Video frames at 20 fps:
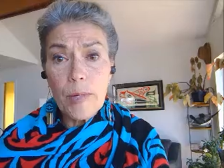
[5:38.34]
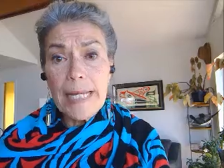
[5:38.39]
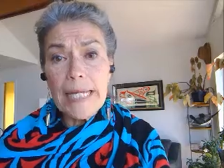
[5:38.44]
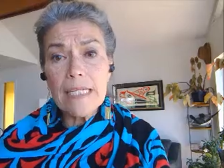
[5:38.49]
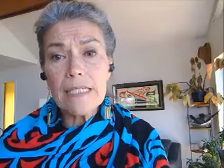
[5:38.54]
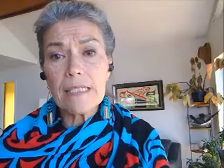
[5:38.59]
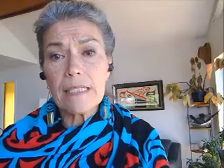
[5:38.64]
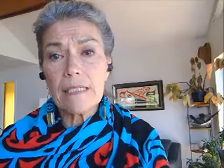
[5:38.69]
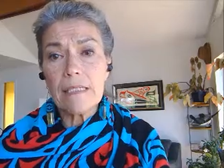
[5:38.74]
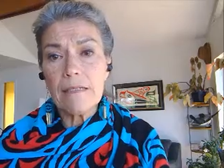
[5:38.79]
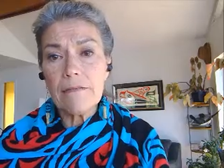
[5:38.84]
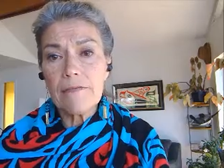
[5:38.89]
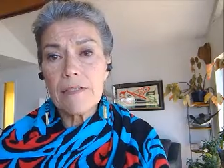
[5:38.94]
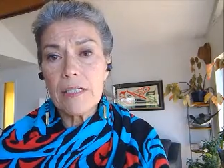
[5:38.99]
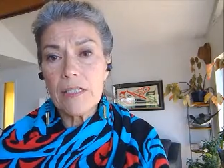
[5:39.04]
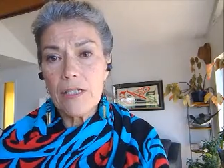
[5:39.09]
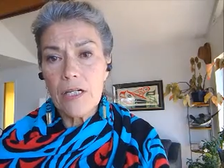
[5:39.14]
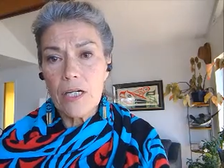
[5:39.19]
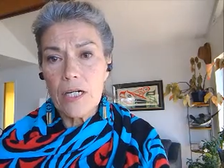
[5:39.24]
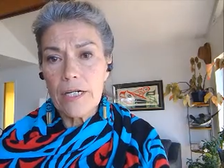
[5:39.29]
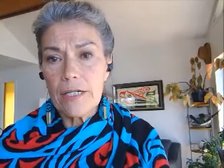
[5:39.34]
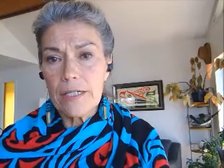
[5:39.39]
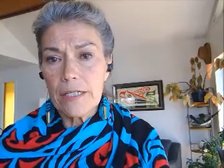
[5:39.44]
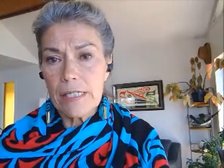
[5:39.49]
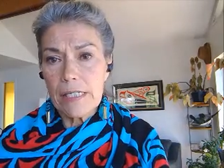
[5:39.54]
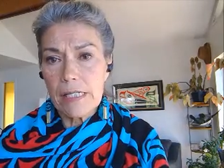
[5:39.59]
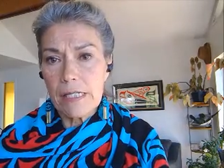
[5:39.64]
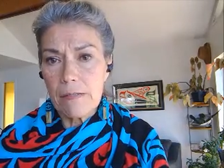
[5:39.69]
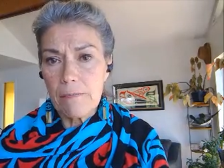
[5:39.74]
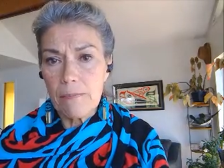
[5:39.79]
weight of the yarn
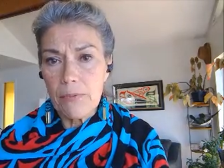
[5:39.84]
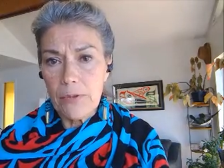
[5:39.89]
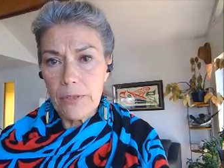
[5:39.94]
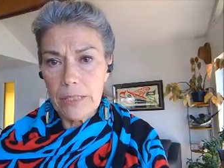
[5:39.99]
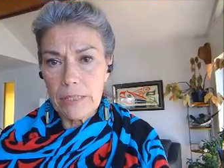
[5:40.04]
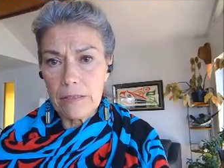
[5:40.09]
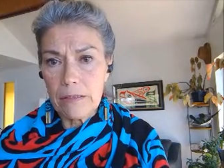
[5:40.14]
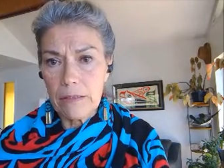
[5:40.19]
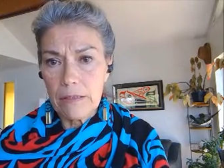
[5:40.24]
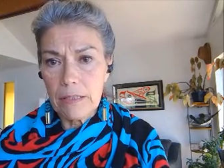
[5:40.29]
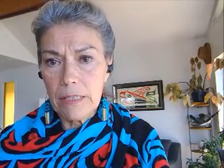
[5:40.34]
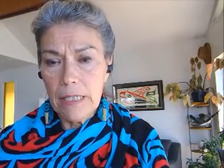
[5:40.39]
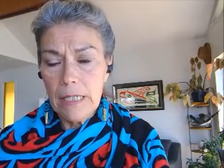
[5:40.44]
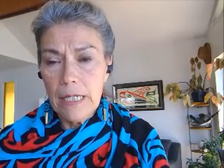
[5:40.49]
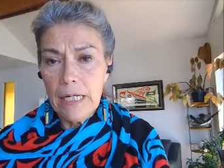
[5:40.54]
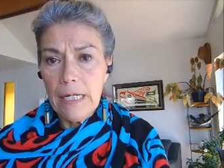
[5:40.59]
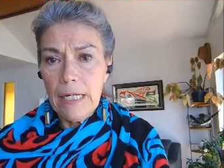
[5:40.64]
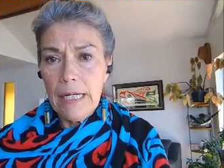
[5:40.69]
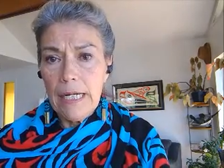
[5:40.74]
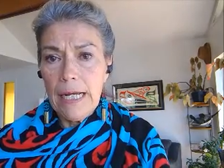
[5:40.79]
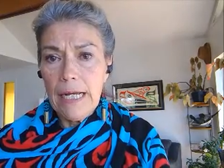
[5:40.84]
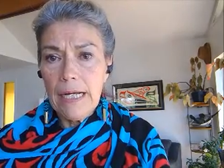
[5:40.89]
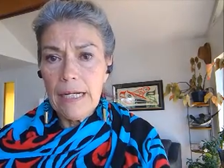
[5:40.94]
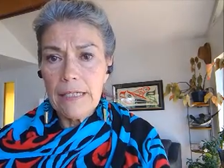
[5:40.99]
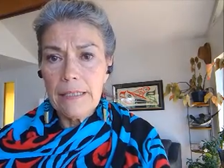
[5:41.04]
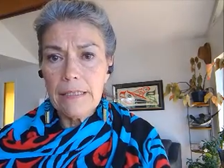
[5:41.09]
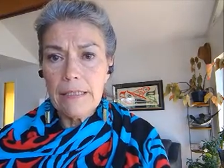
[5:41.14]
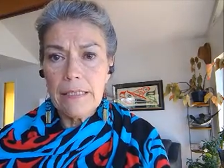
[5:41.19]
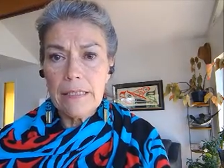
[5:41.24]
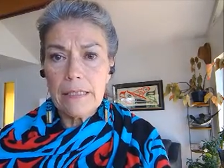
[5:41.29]
is important,
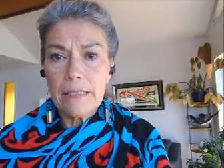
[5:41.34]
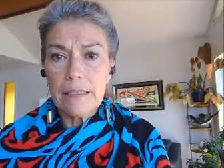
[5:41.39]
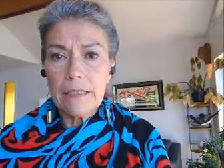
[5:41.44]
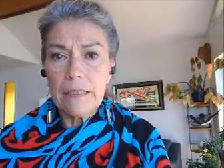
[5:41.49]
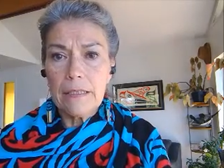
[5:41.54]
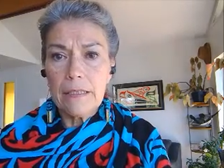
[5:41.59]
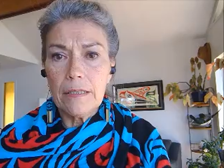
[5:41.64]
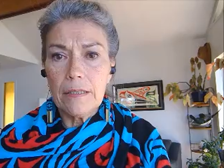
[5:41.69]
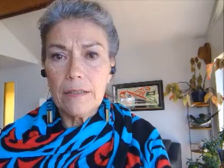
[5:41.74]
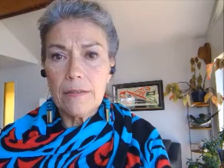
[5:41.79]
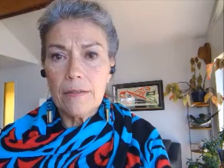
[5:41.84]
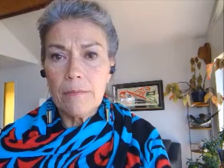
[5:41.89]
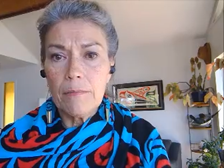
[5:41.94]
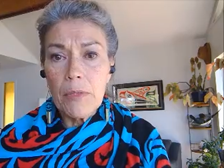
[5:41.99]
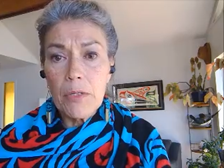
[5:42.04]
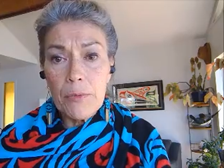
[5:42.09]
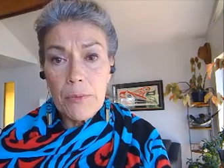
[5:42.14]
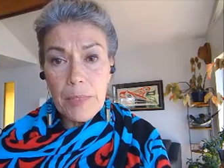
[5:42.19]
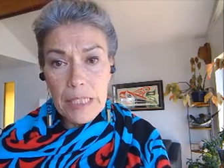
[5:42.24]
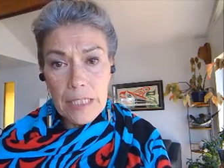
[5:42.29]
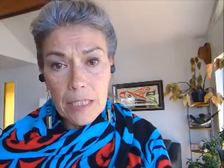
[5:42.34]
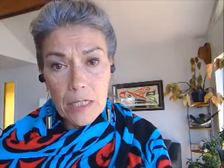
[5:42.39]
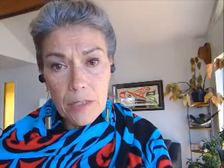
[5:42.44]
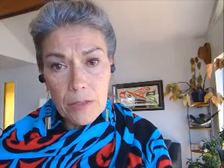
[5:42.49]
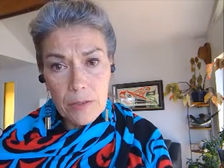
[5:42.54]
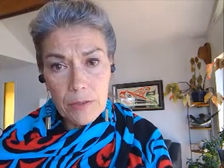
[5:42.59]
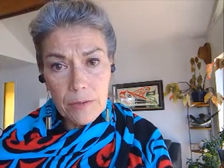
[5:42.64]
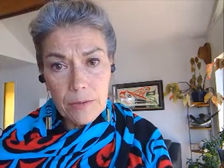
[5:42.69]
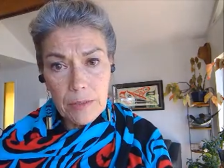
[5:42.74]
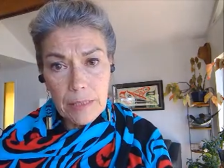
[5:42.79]
and
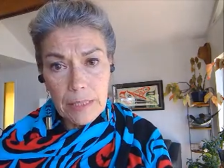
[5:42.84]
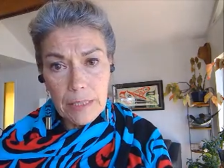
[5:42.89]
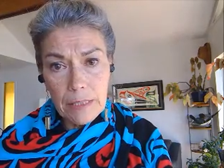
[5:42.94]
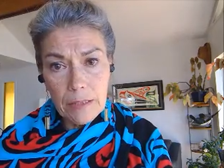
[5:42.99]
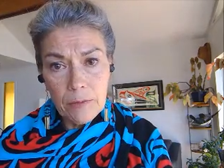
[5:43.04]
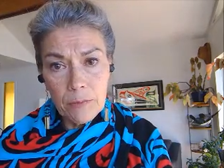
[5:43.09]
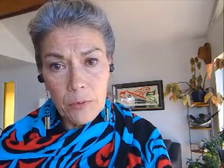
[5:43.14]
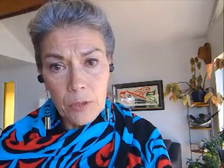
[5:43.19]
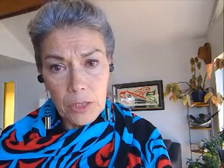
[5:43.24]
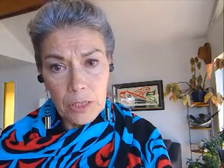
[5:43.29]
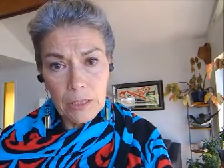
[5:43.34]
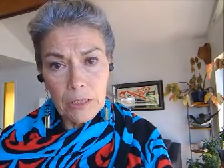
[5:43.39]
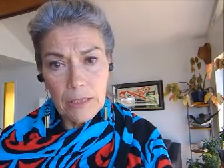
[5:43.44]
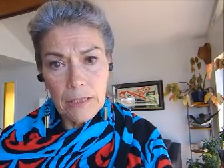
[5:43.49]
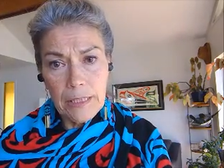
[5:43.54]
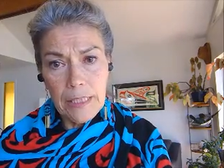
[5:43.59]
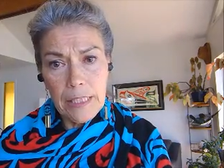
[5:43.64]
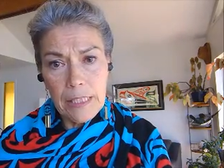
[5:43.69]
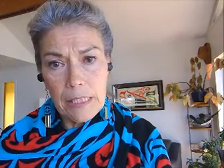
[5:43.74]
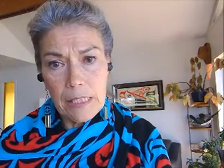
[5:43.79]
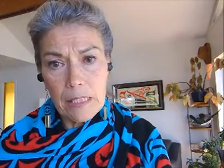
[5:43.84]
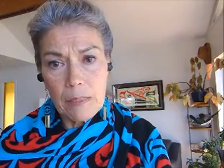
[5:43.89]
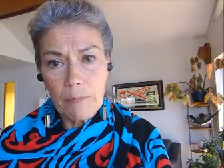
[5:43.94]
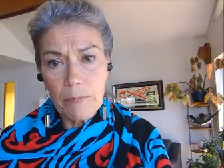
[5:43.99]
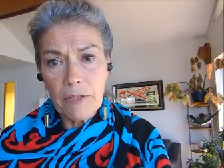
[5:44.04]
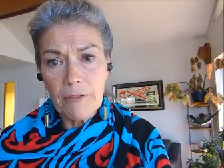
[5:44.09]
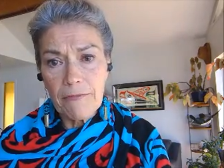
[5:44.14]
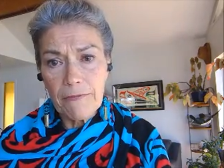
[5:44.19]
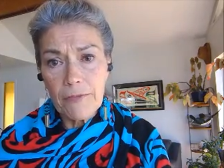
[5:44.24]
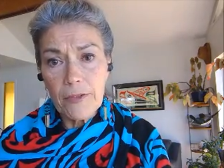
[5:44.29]
merino wool is the
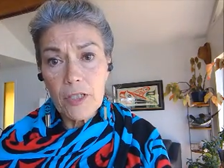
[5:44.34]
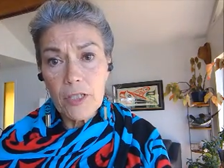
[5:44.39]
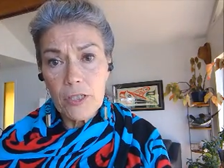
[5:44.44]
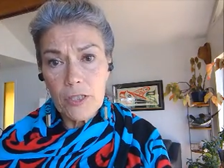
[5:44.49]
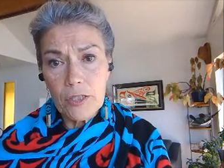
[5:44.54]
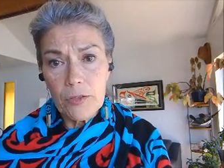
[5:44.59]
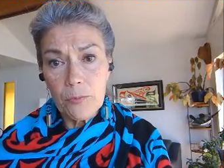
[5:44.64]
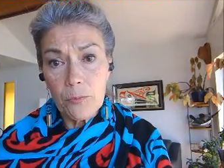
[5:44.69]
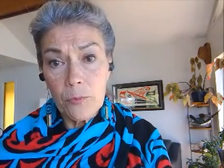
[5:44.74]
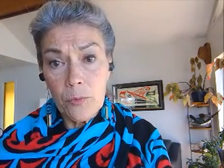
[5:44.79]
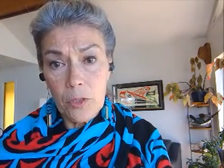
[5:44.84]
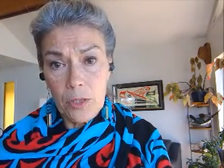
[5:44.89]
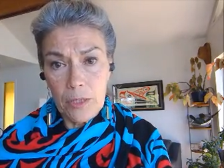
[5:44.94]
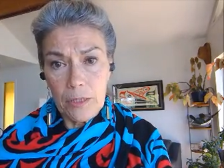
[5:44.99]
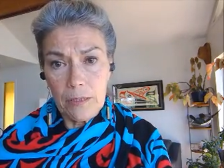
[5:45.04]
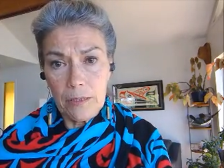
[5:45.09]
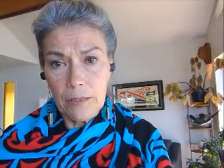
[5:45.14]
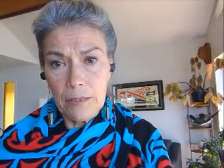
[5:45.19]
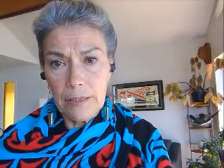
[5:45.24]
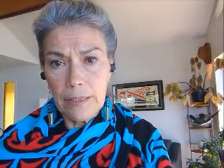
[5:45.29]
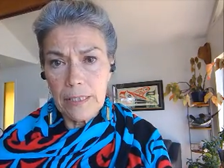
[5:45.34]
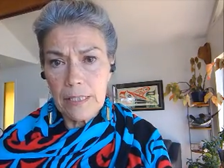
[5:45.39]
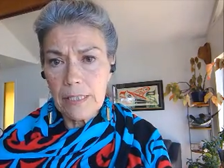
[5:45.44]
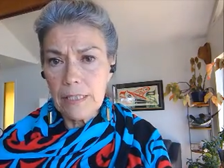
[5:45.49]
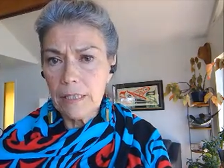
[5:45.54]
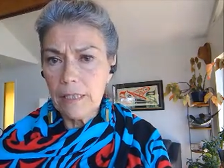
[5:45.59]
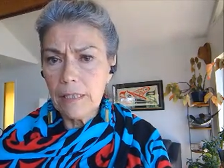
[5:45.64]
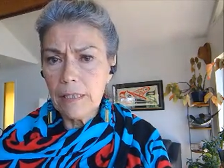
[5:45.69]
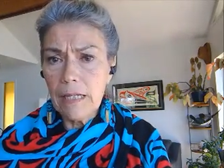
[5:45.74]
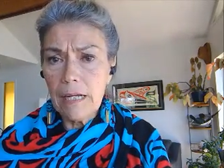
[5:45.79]
preferred wool. It's
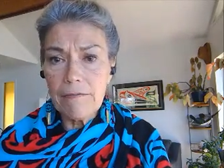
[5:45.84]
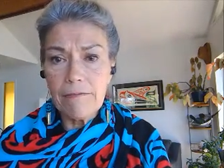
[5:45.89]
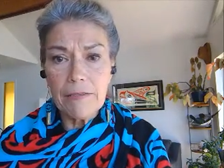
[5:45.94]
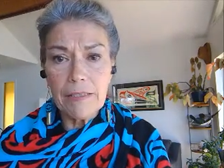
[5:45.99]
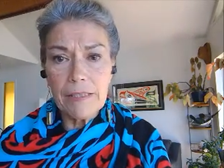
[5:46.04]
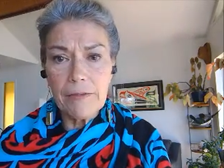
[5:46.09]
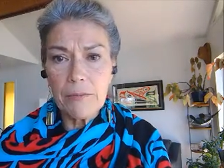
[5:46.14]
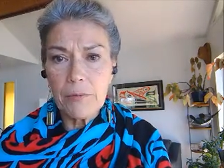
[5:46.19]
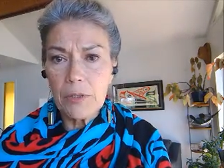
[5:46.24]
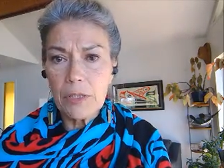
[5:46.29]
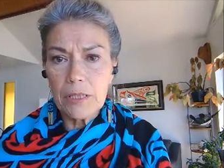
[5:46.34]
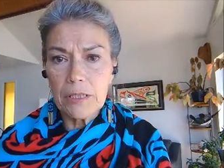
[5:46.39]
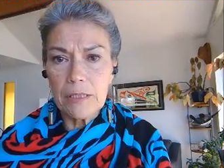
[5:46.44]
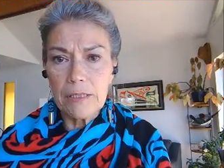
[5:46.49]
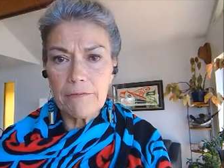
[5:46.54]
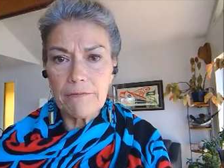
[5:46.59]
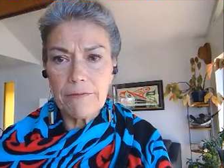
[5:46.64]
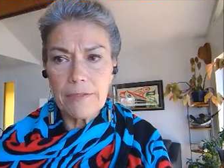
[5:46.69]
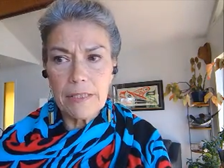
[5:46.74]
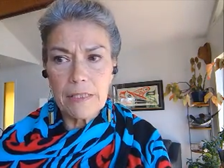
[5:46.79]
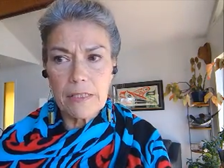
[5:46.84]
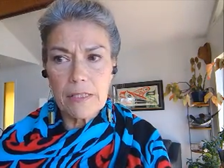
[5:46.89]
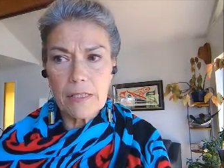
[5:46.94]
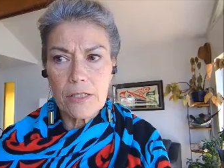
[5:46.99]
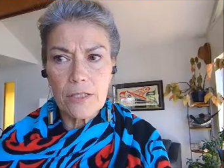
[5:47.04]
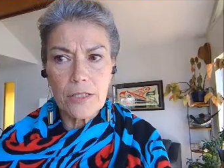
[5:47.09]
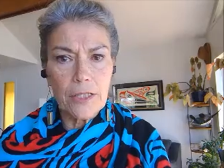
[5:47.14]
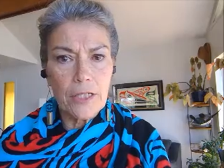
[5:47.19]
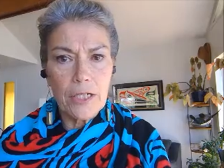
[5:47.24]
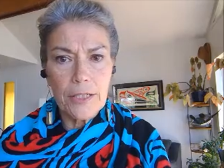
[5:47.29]
a lovely wool. It feels
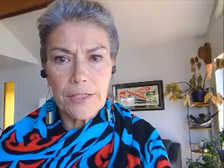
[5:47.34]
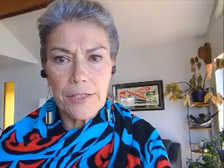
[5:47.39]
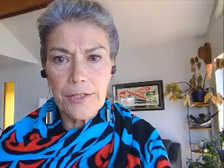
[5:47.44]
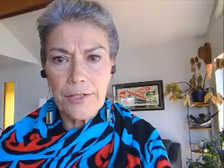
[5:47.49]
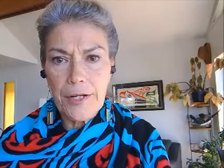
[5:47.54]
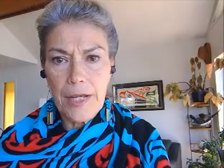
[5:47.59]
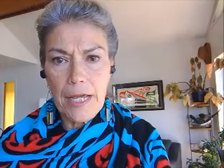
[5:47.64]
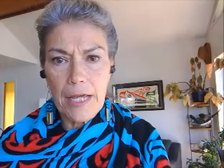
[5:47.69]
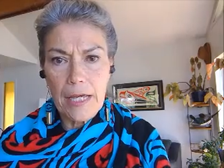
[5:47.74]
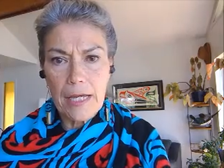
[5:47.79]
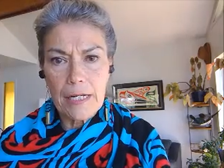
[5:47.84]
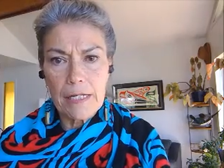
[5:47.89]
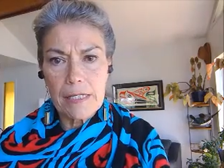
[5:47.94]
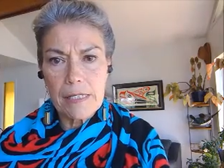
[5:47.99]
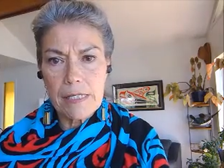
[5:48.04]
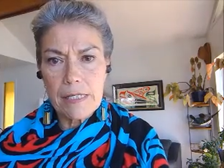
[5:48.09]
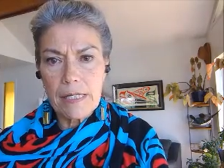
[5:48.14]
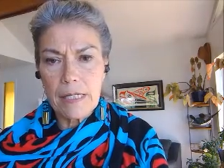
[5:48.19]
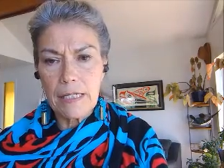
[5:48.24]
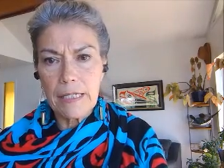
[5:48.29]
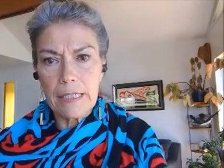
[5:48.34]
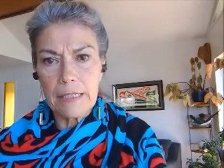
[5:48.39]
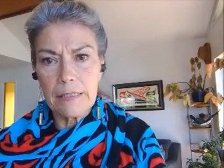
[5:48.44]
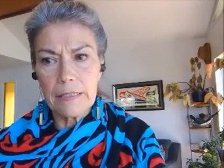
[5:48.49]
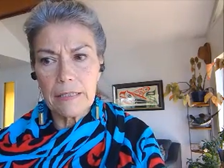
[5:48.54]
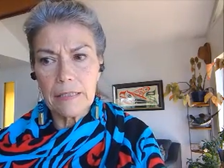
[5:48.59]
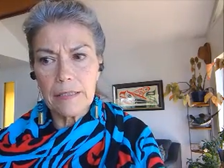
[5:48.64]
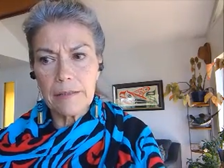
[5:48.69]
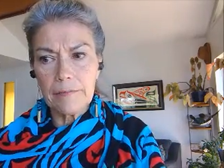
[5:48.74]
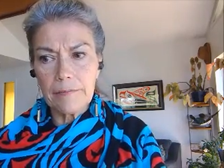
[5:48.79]
good on your hands,
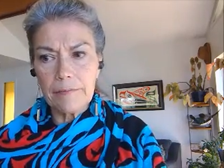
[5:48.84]
and